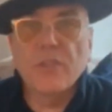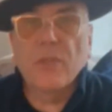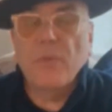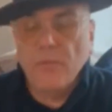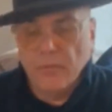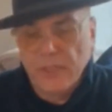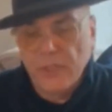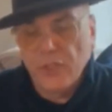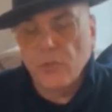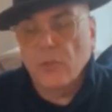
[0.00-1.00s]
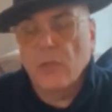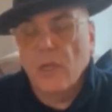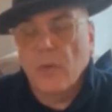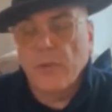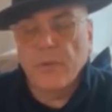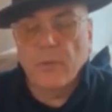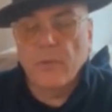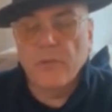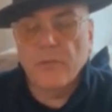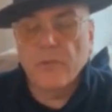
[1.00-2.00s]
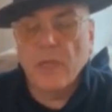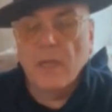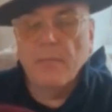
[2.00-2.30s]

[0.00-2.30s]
So I'm not really sure whether it was